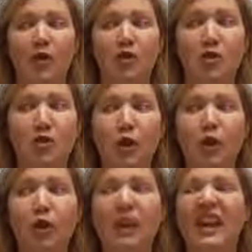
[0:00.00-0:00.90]

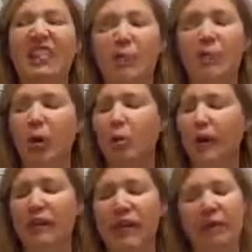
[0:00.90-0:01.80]
truly get their
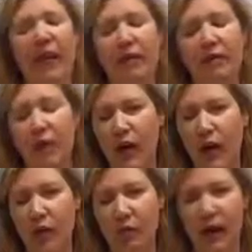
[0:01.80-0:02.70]
mobility back, their
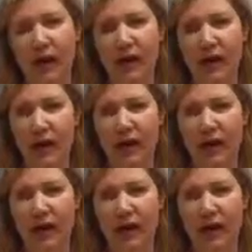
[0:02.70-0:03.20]
health back.